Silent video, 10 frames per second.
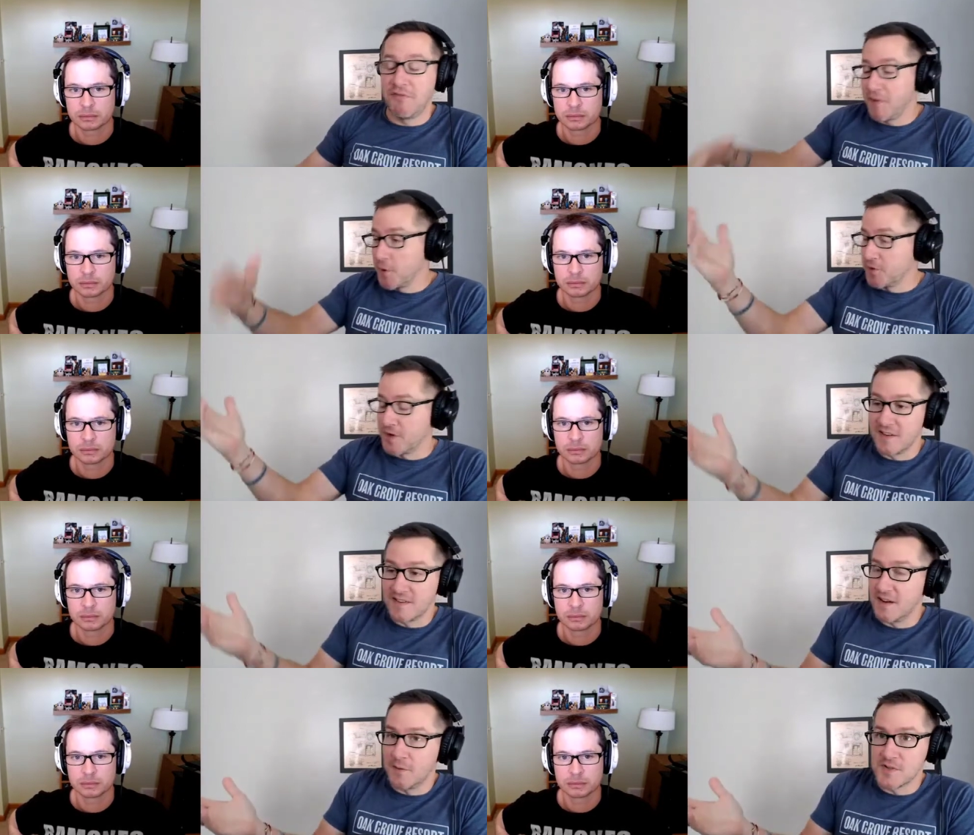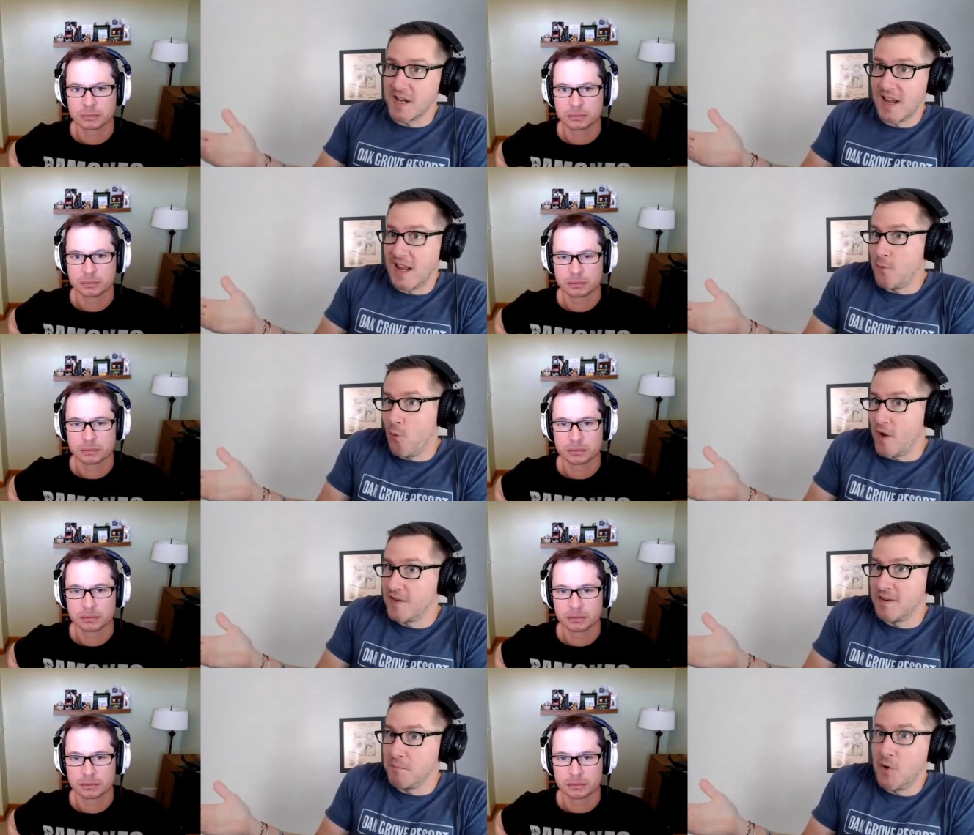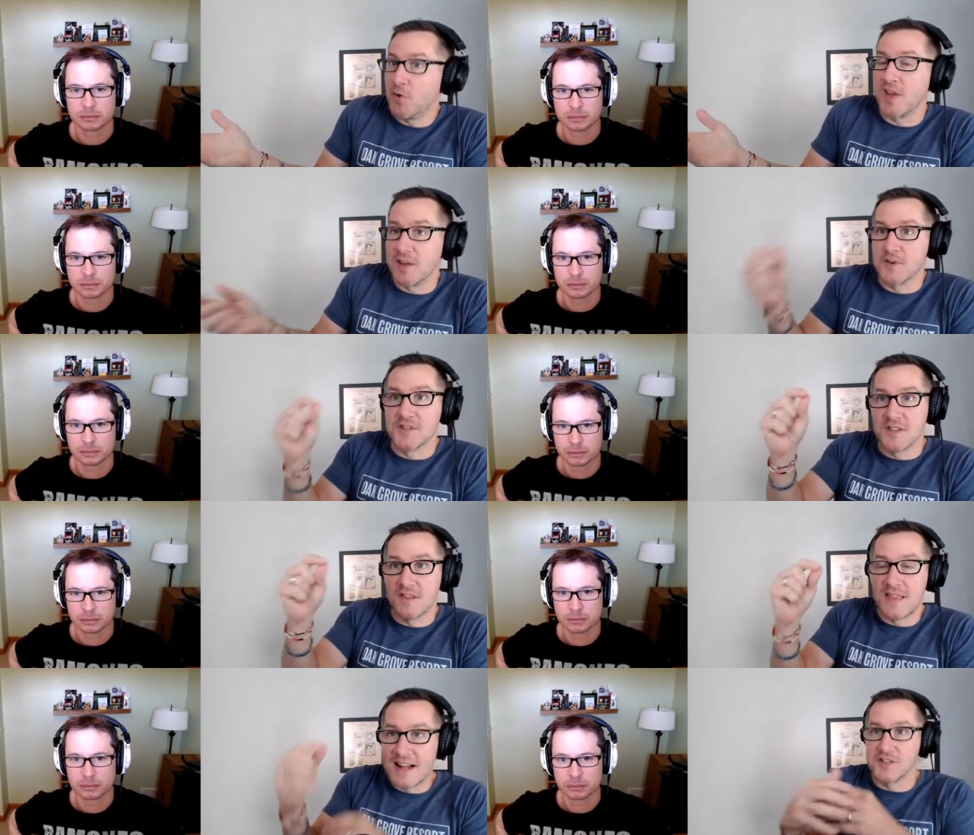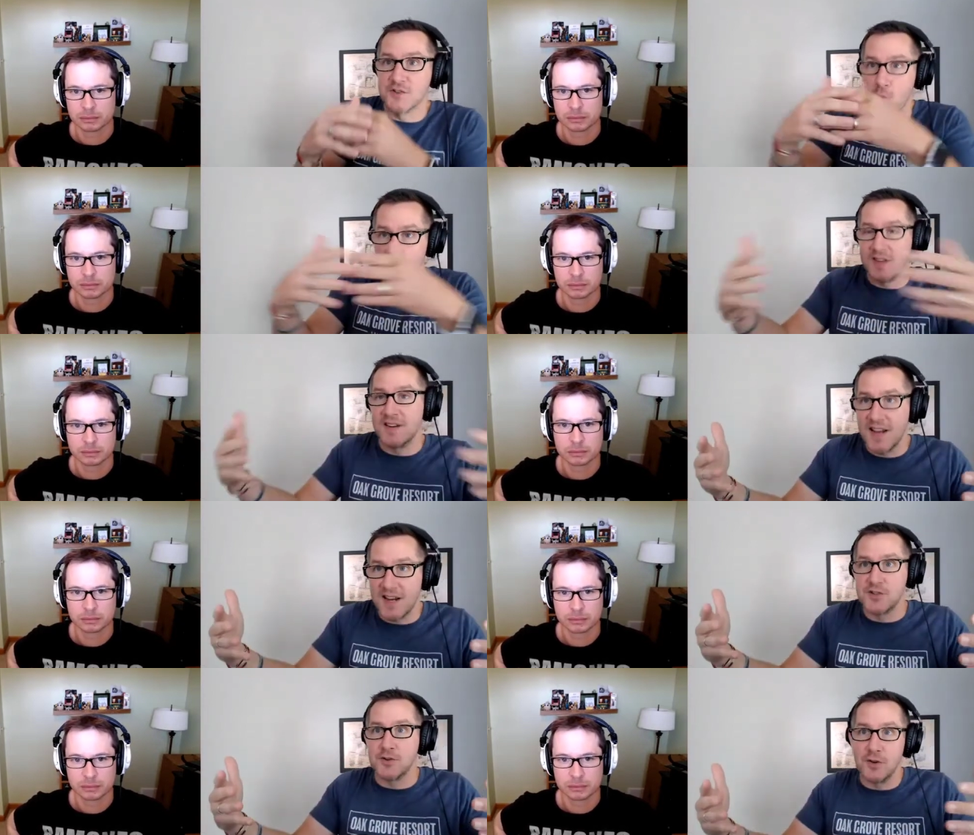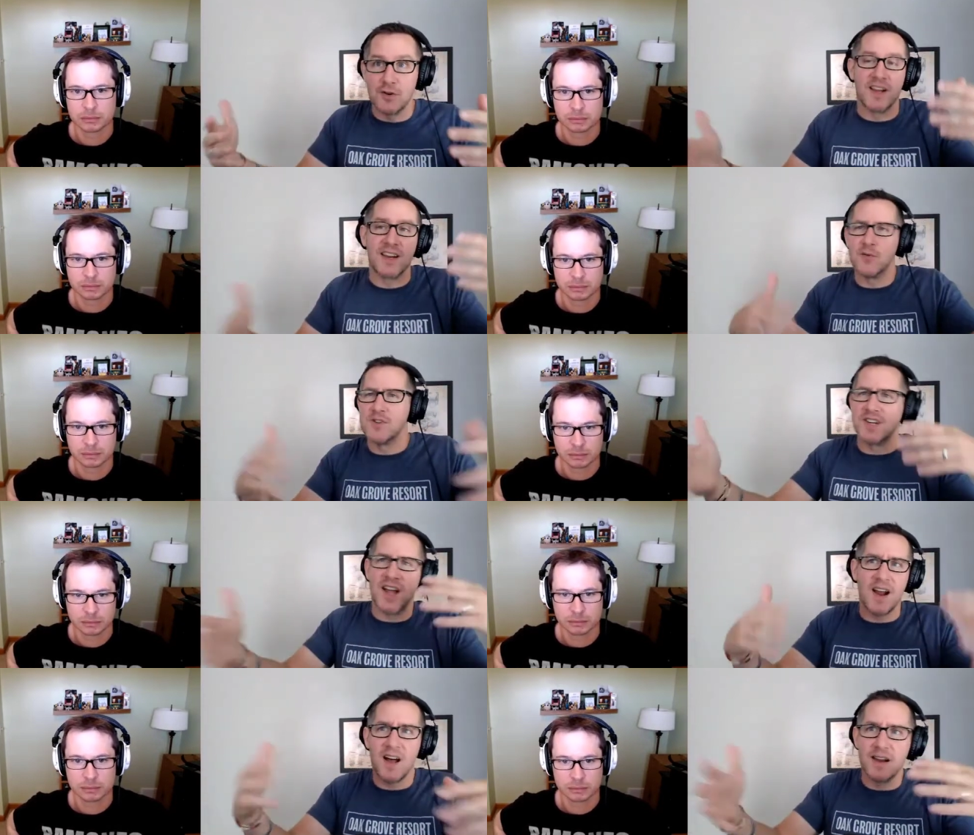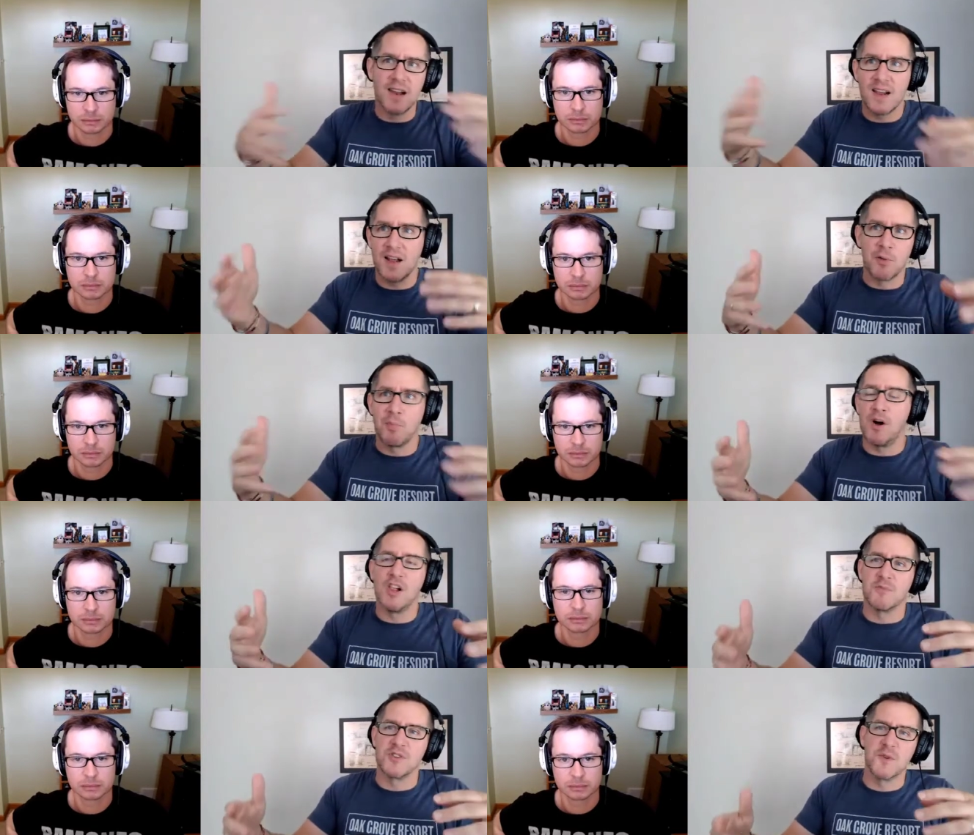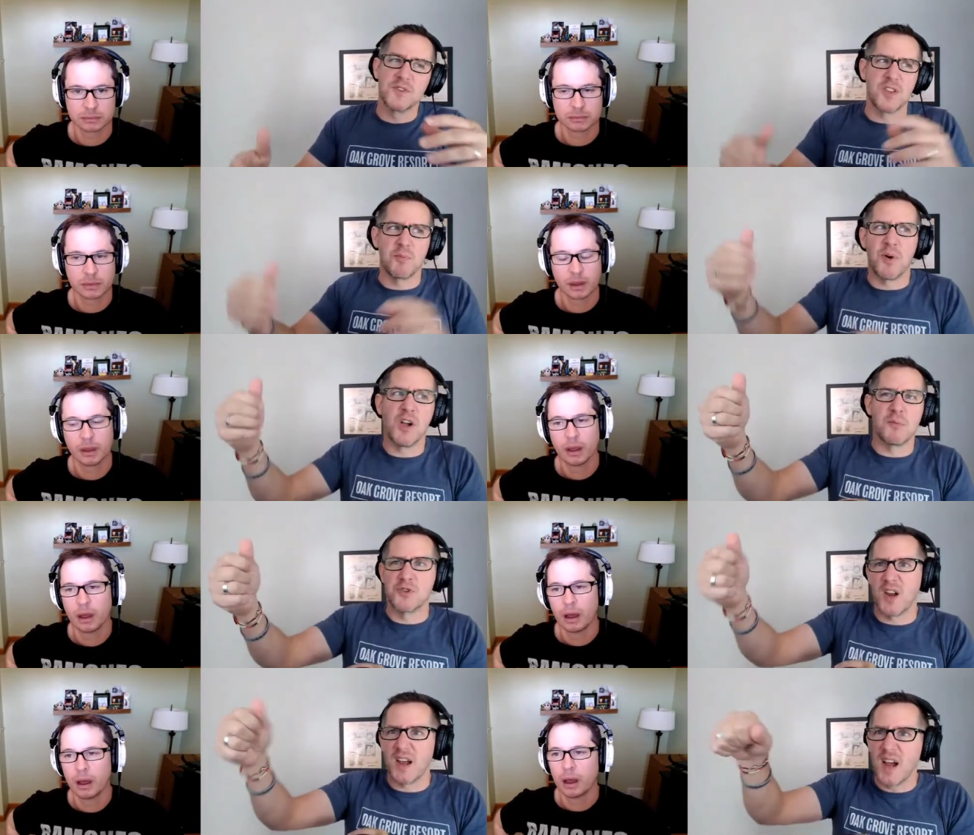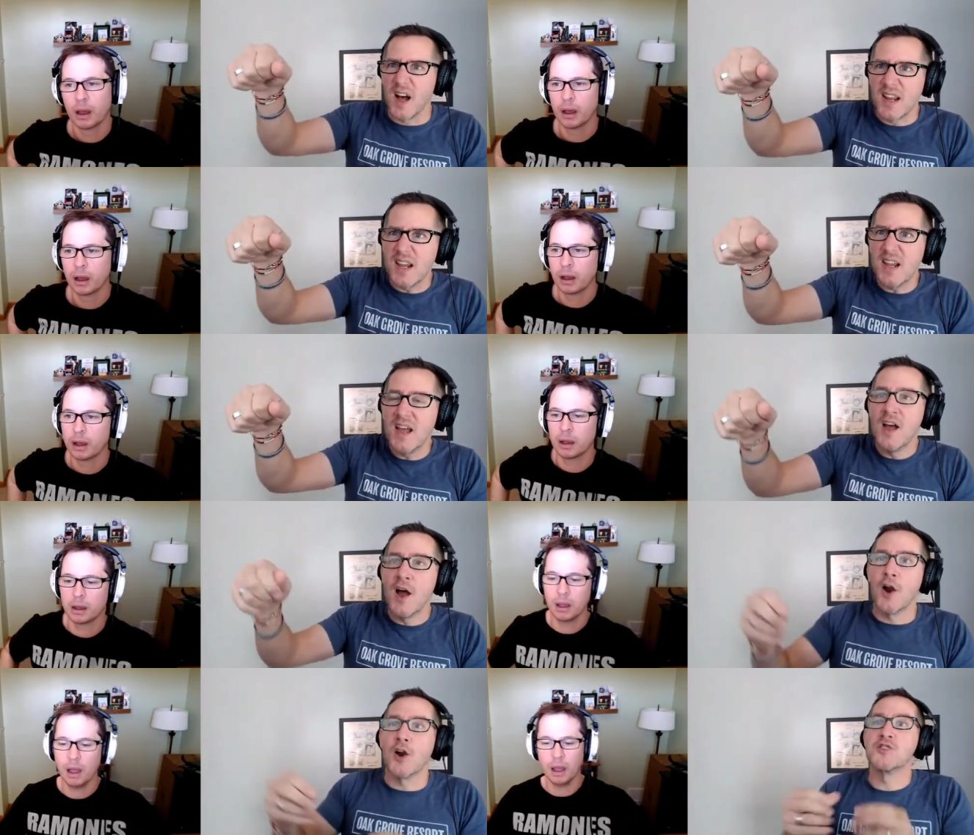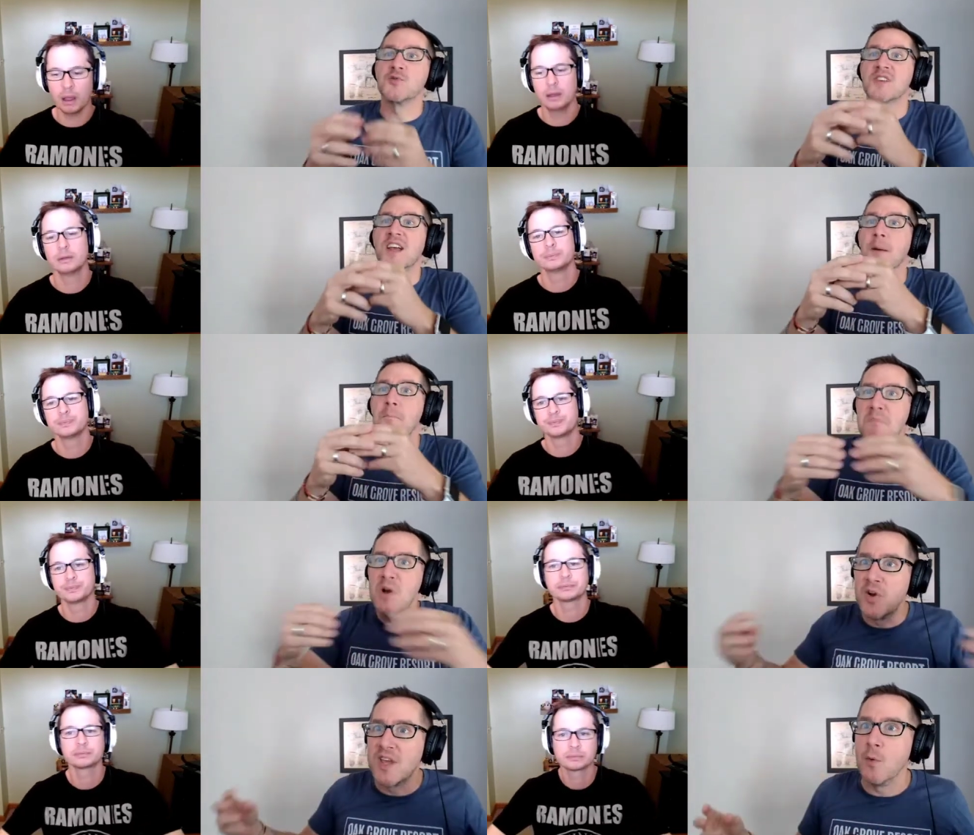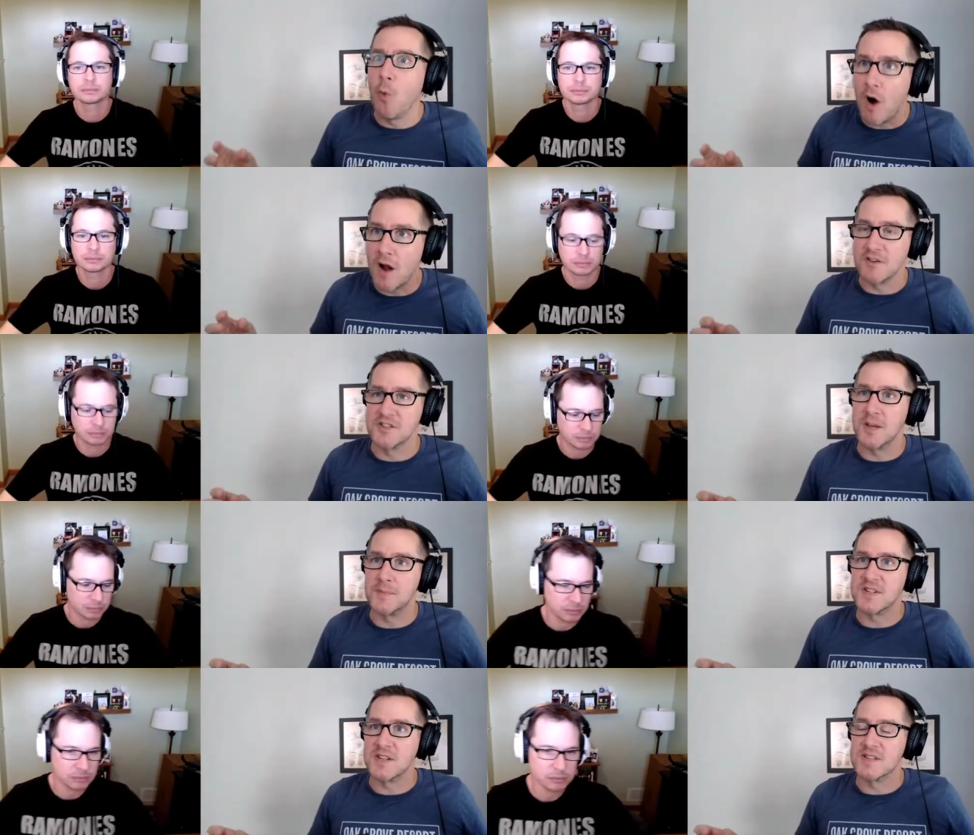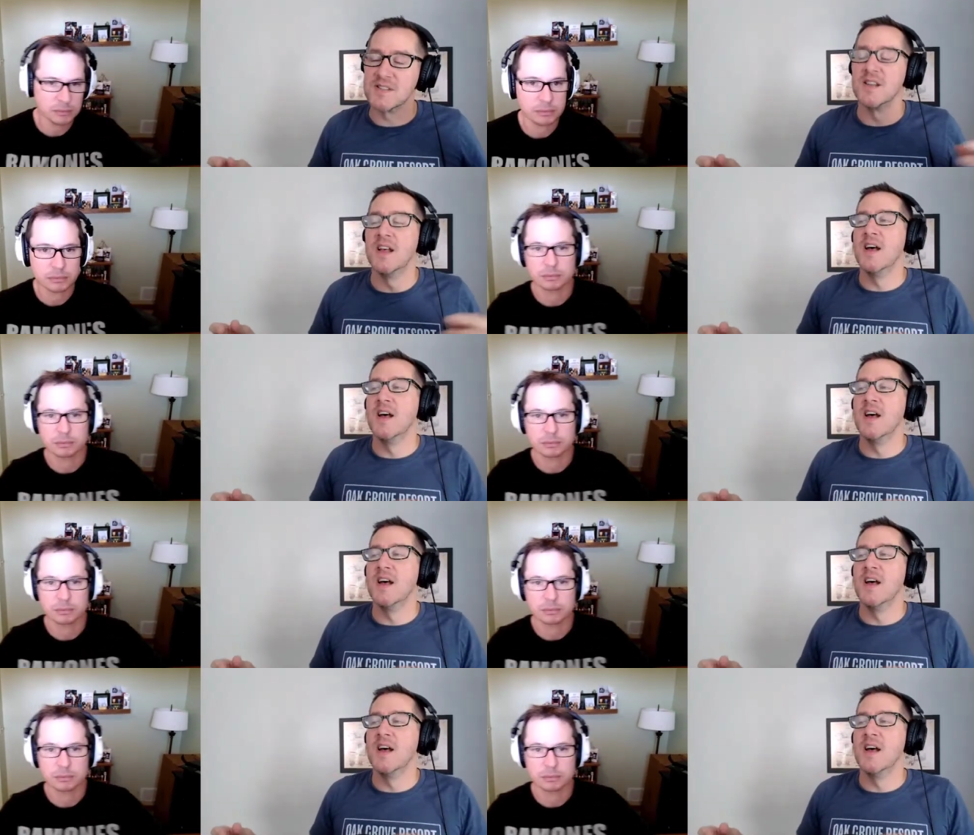Speaker 1: filtered it. And it was like it wasn't milky. It was that's just what the texture looked like. It was kind of unlike other polymers. Most other polymers are like honey. Huh. Hers was like a milky water substance